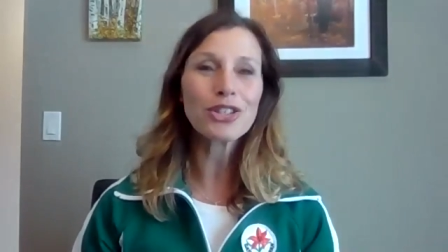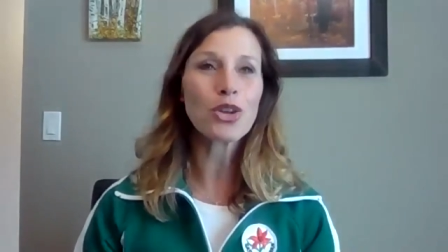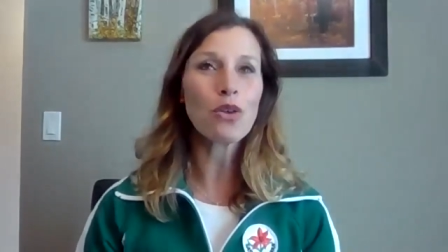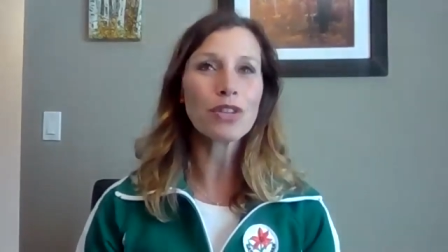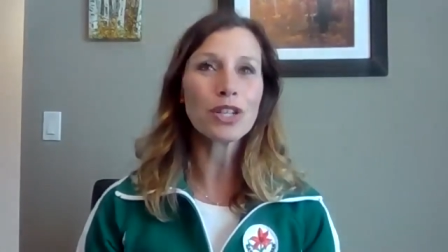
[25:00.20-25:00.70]
I
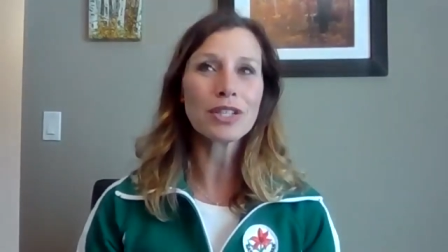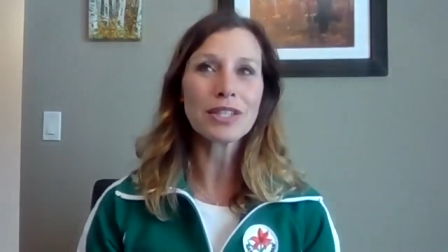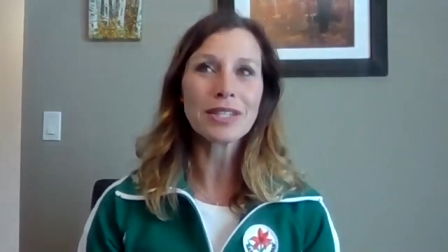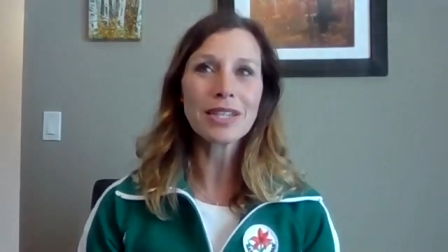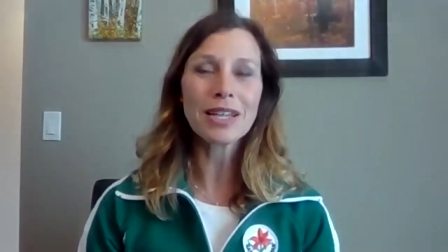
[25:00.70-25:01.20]
took over
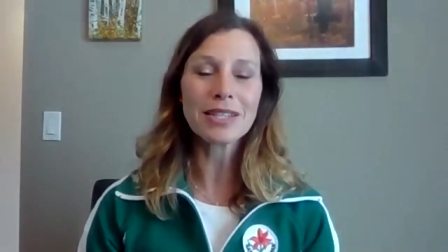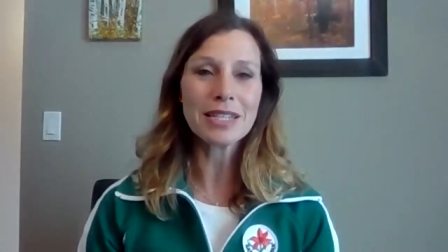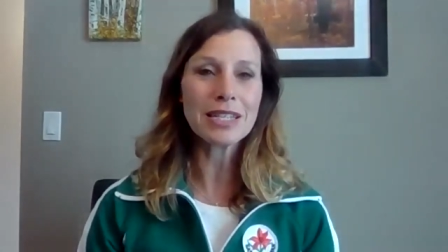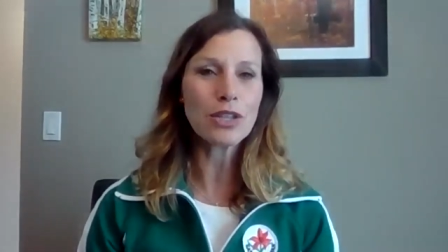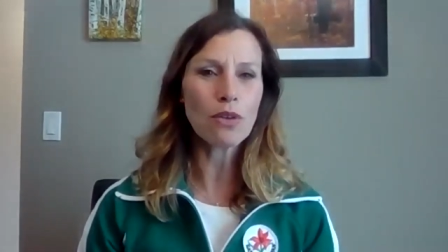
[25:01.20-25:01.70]
as
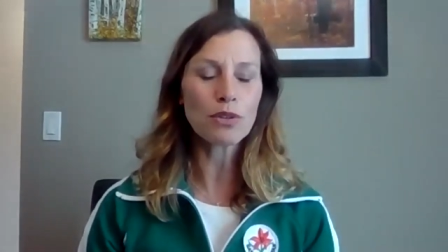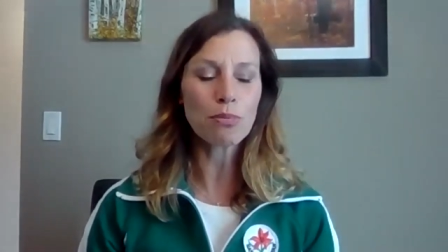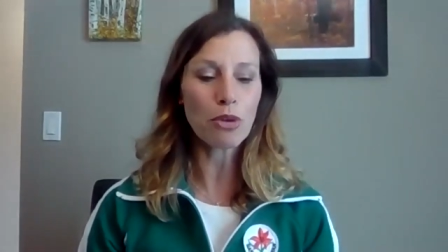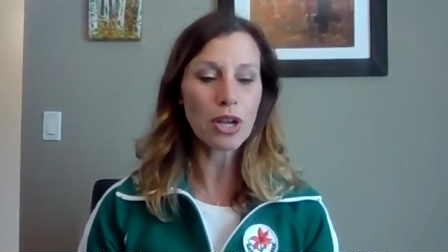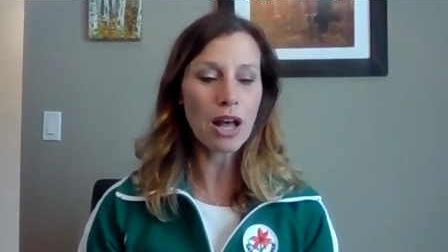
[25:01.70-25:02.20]
CEO of
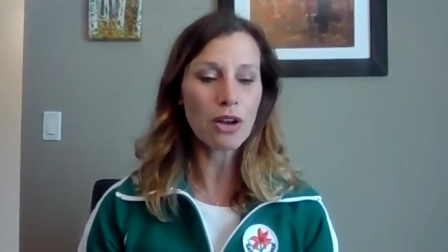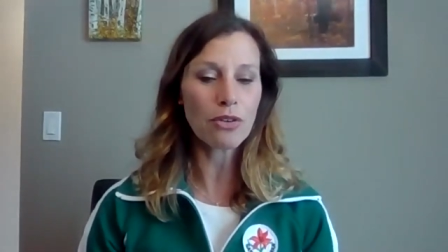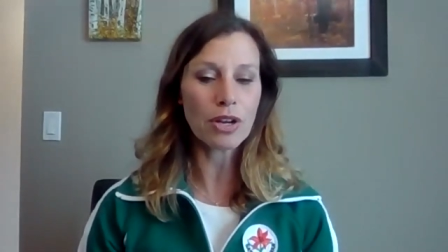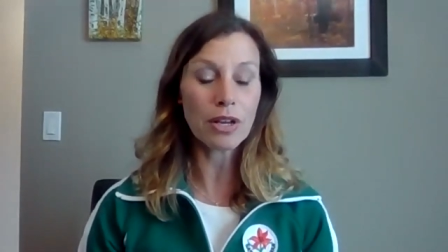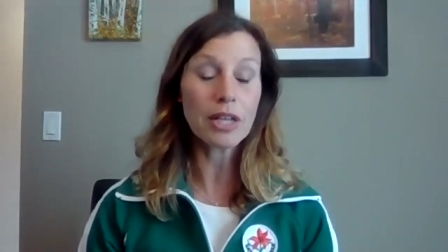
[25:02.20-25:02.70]
Sport
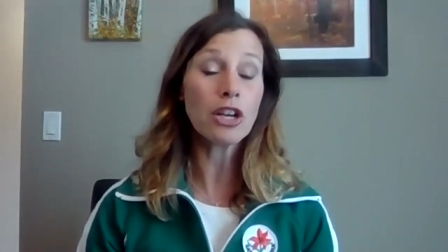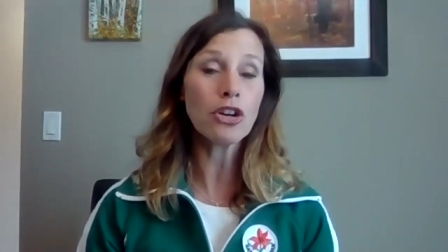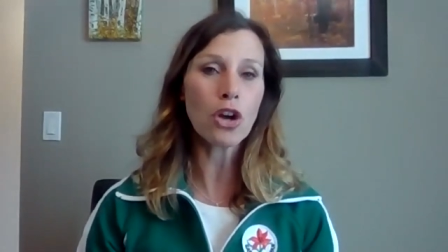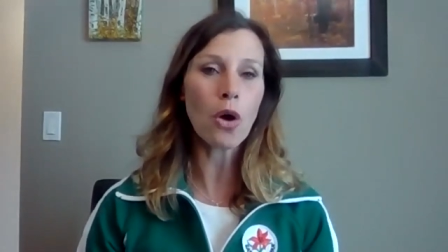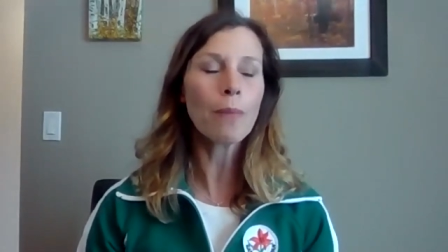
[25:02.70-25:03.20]
Calgary a year
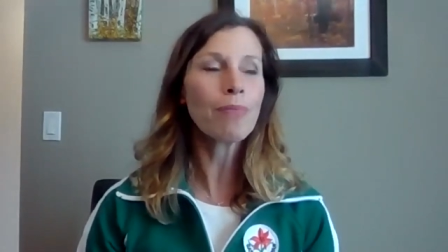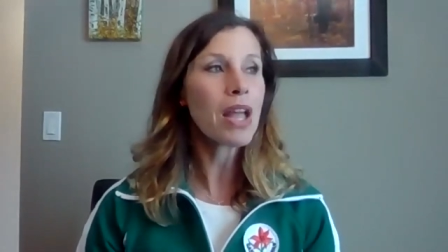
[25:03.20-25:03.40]
ago,